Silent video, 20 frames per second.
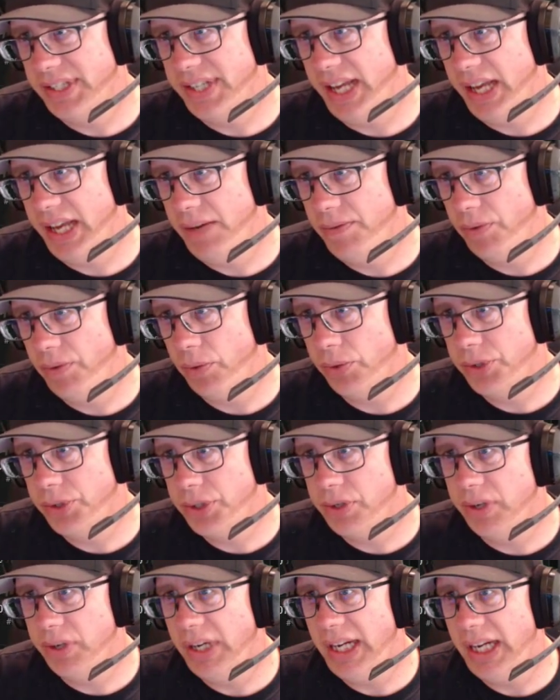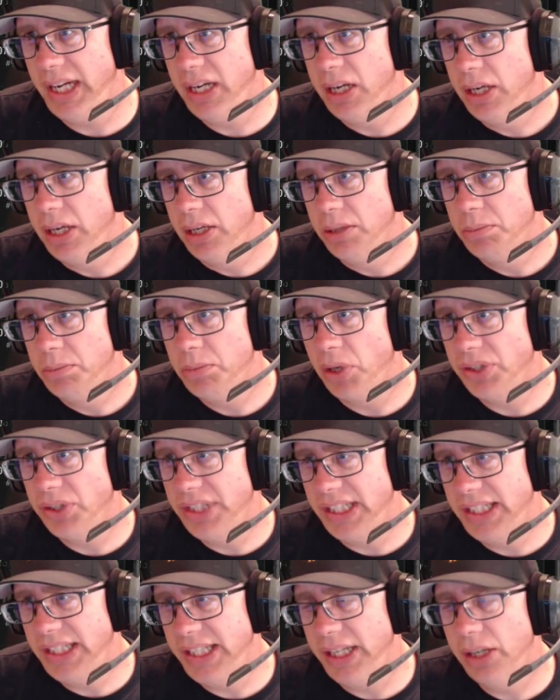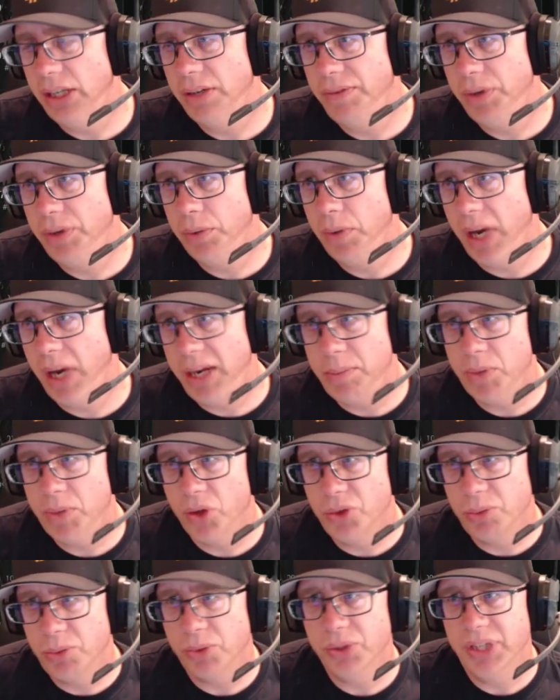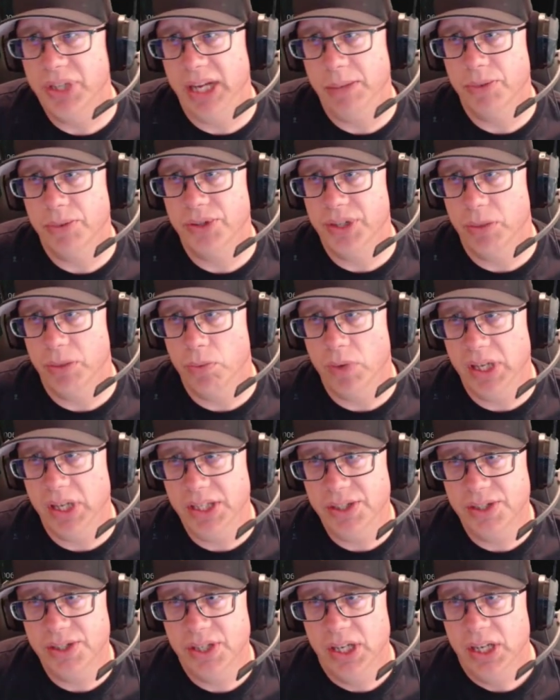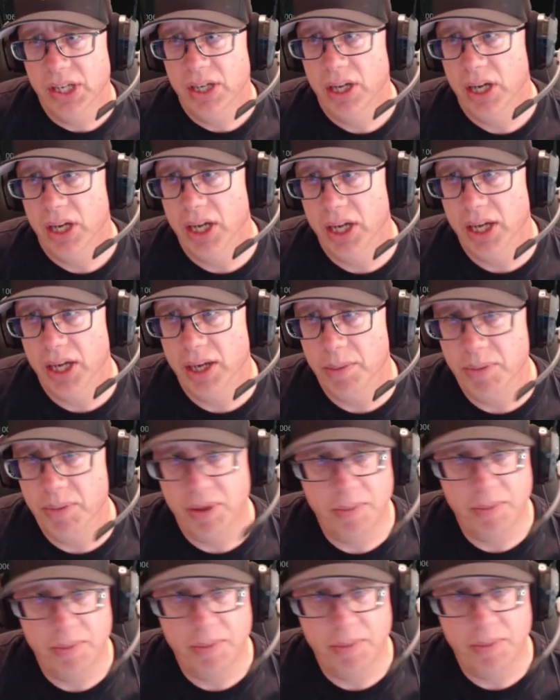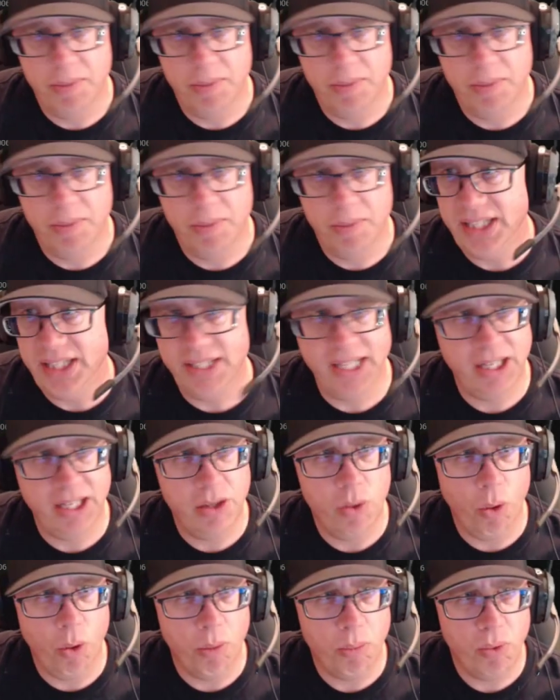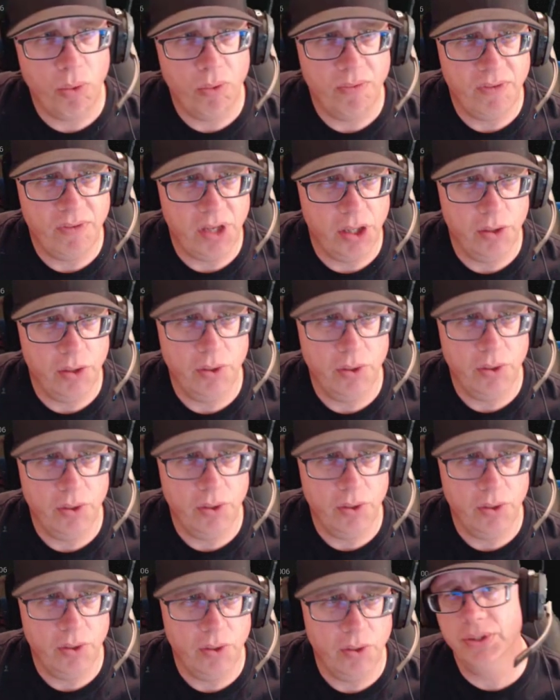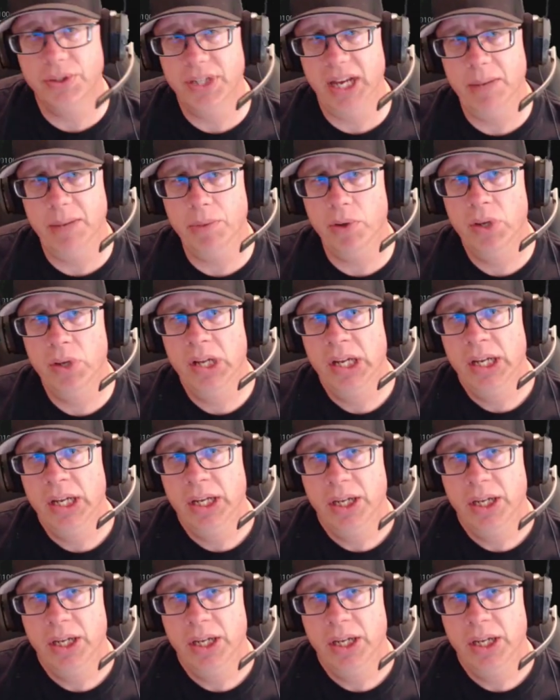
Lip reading: said, full screen, multi-tier if you're running multiple tables at once. The basic normal view of a single table.